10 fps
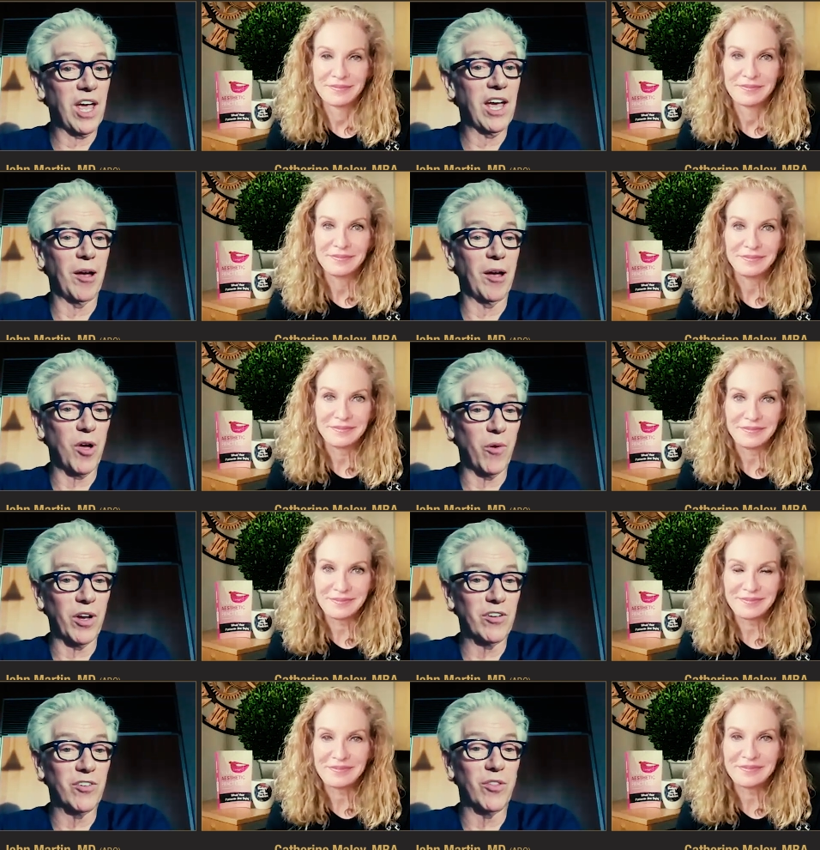Speaker 1: okay, I'm
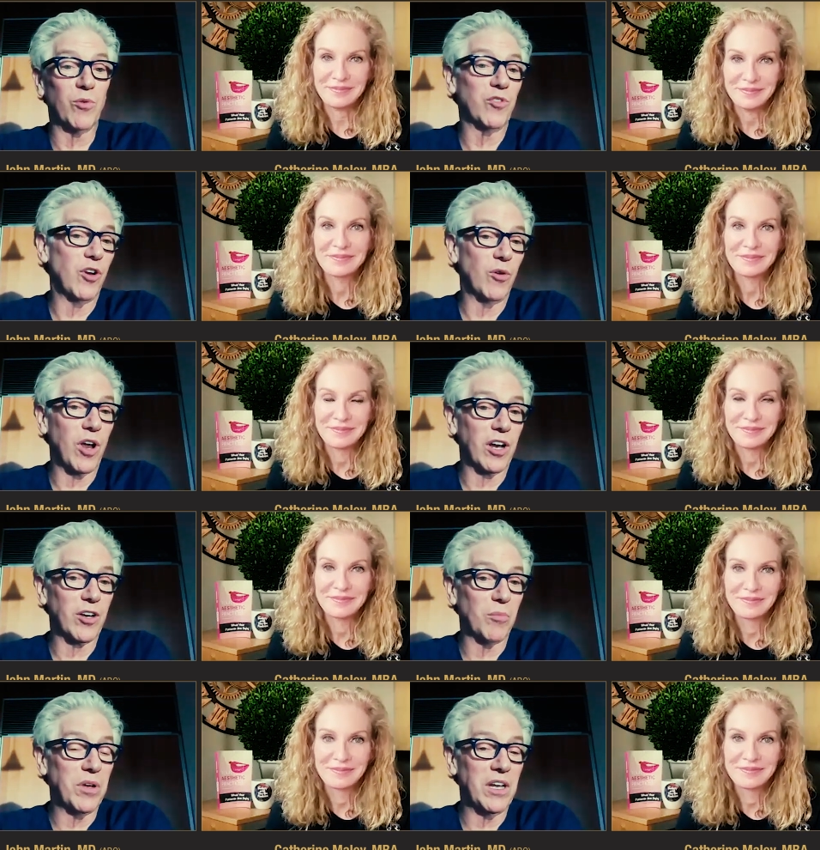going. So there was no
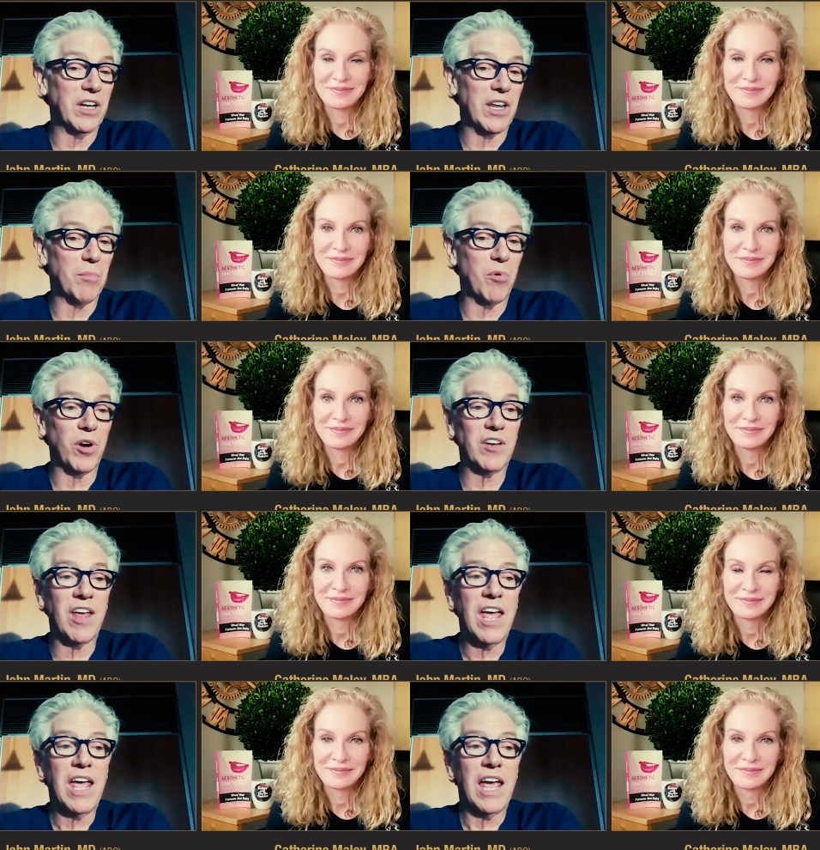non-compete at that
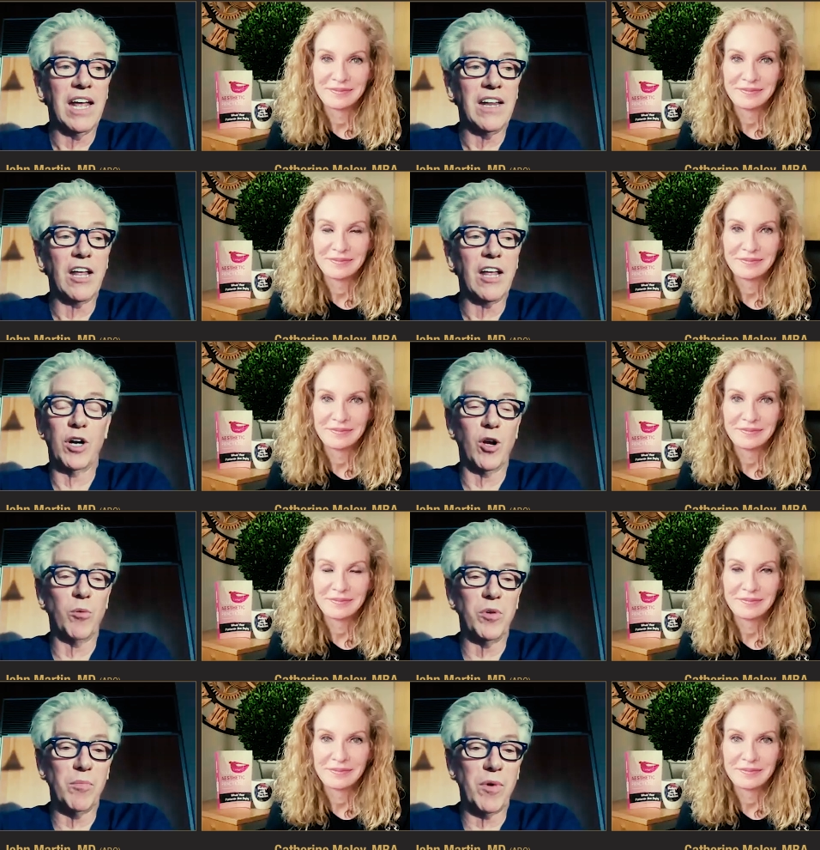point. And that's when I
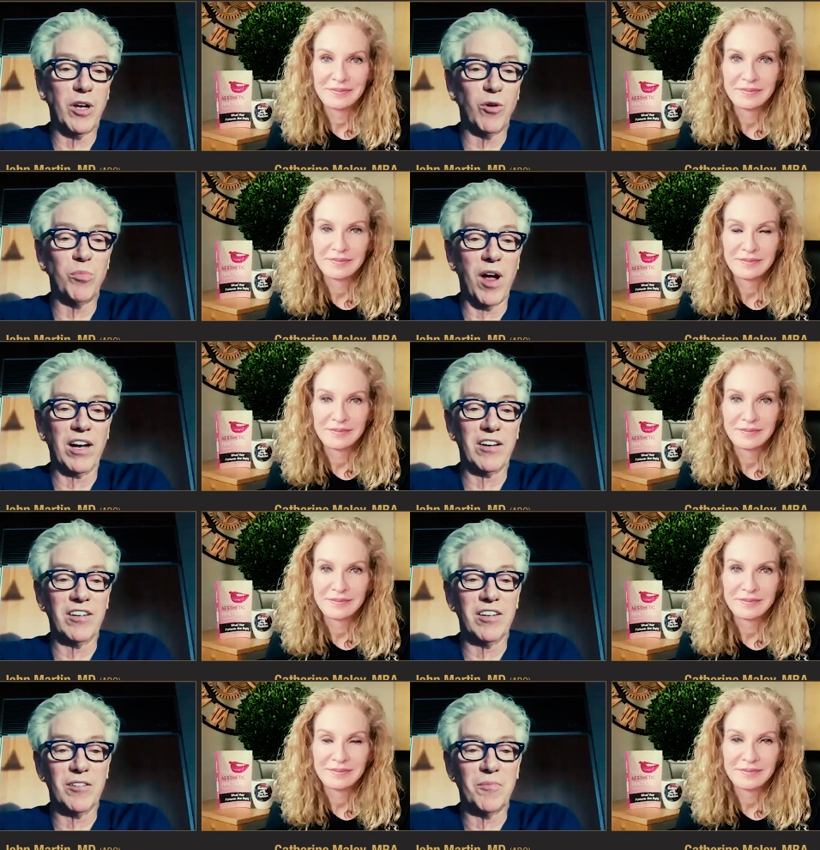opened up my own
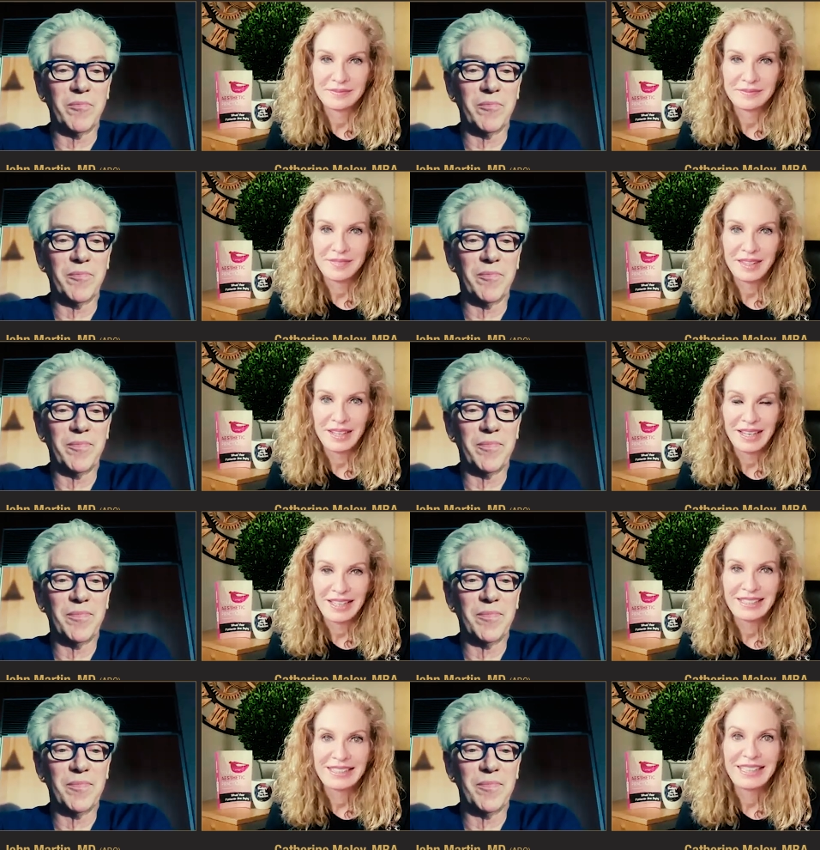practice.
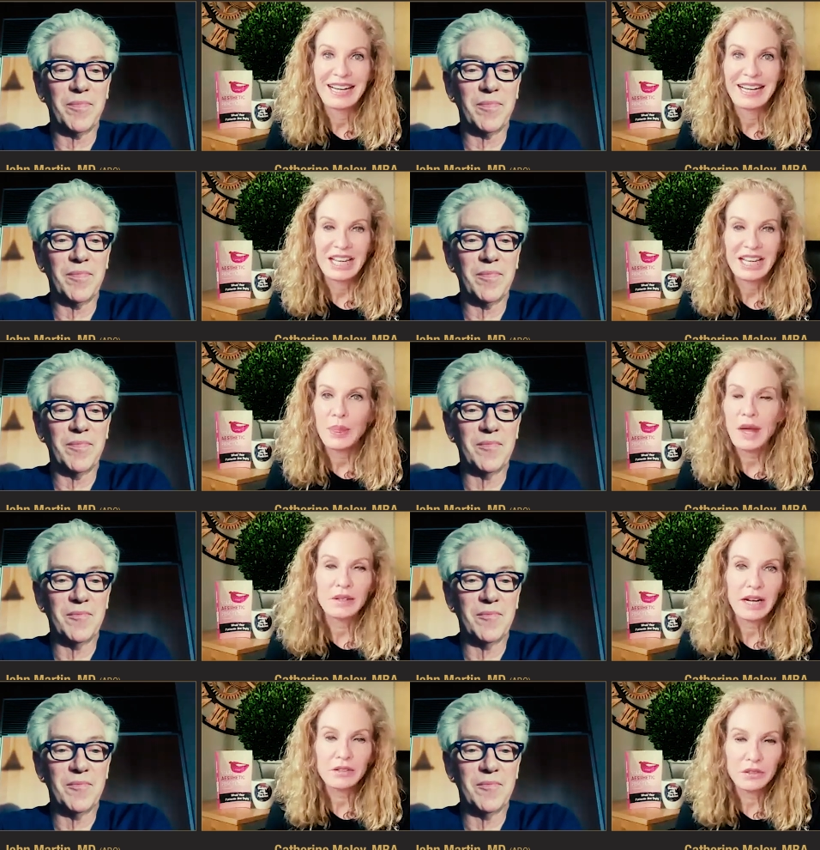
Speaker 2: Nice.
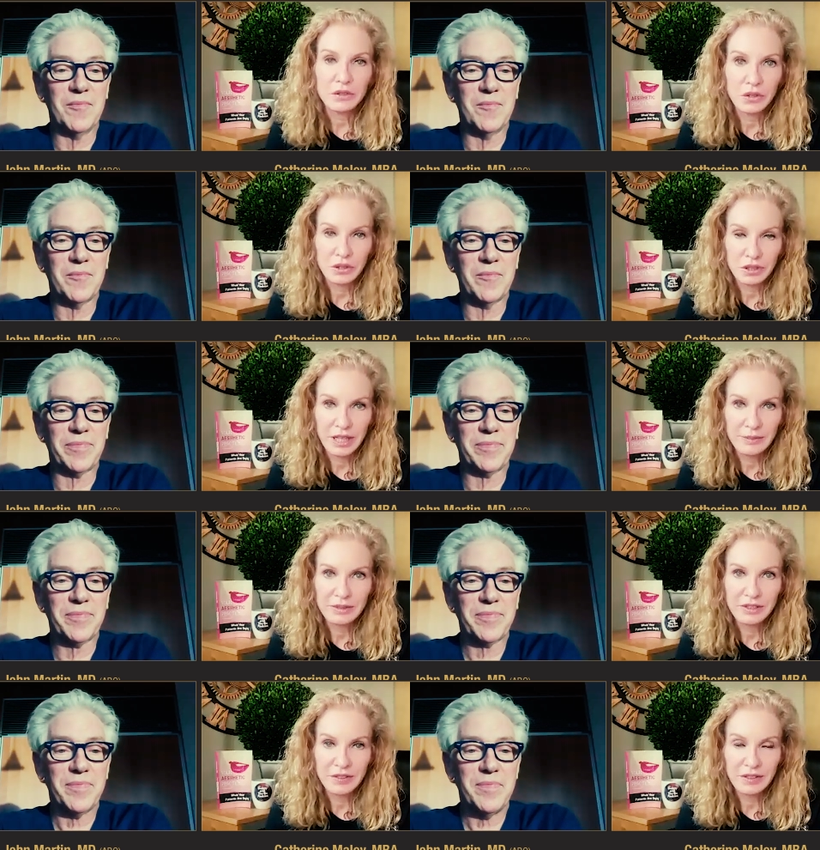Now, I don't know Coral
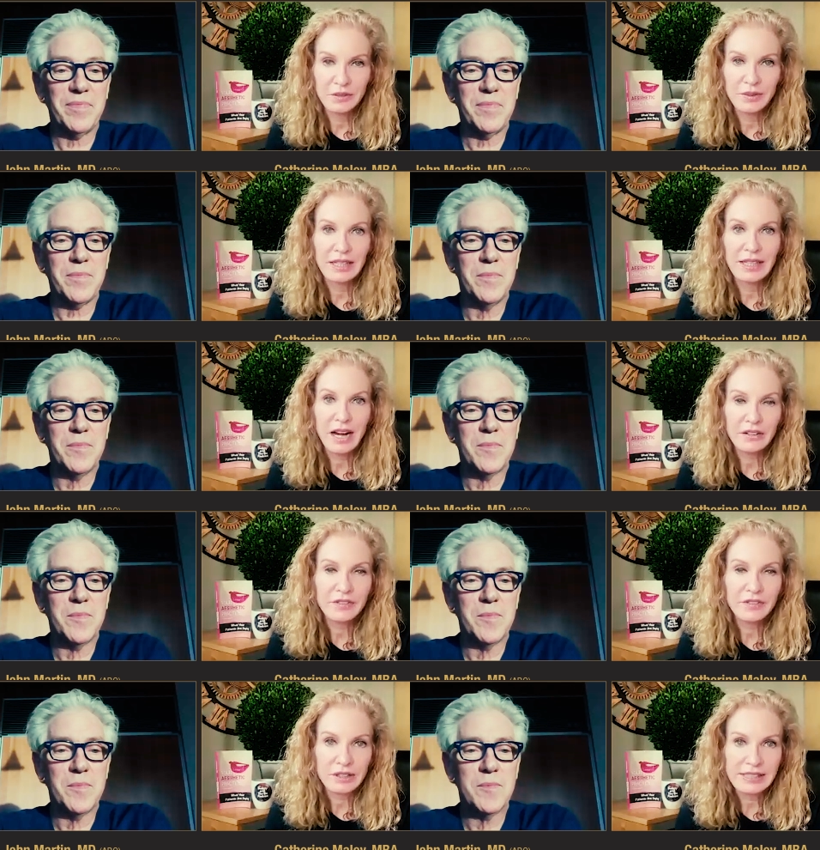Gables very well. How
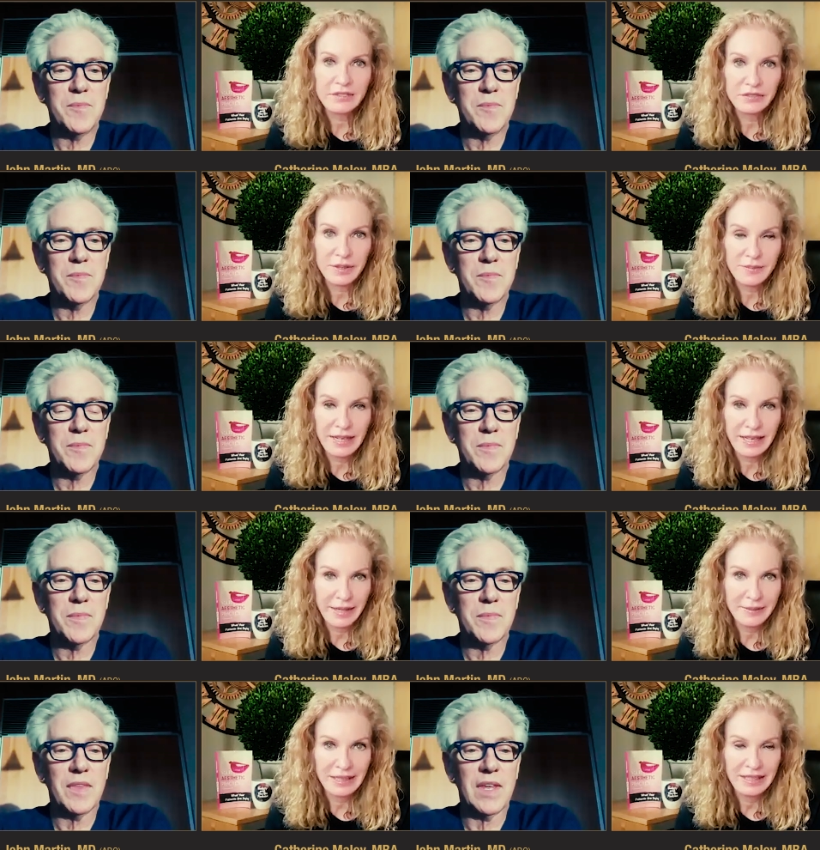far is it from
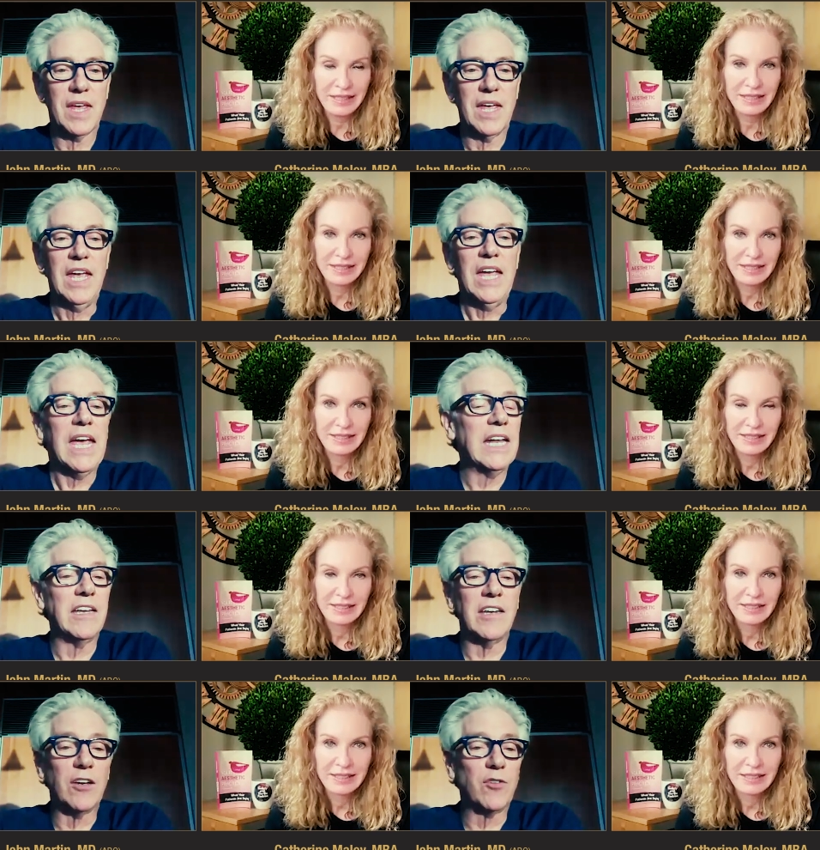Miami?
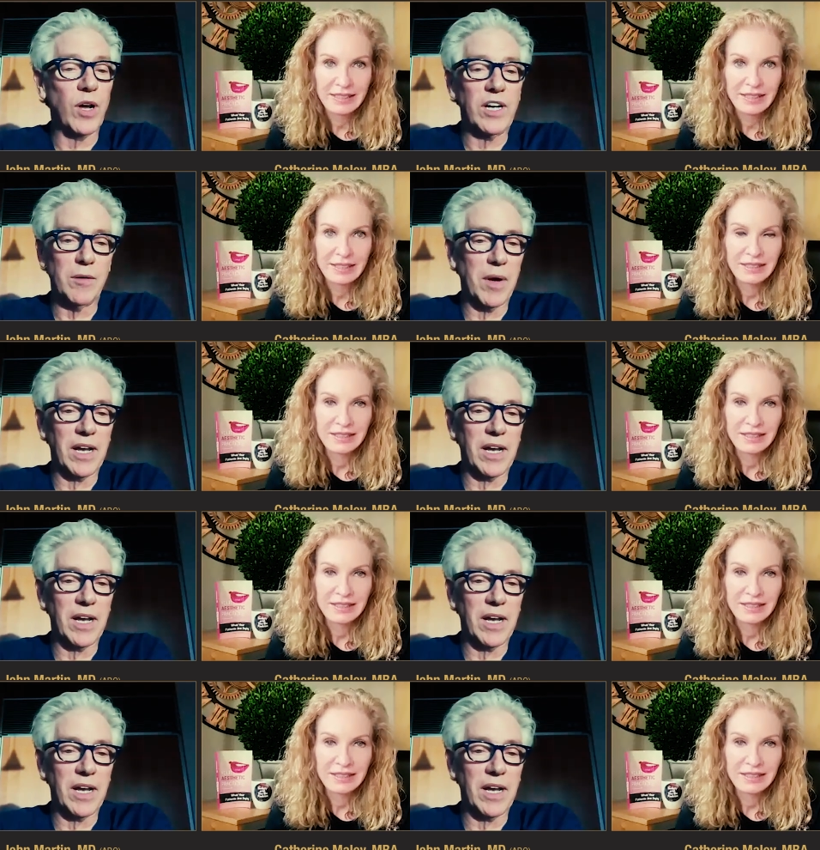
Speaker 1: It's right in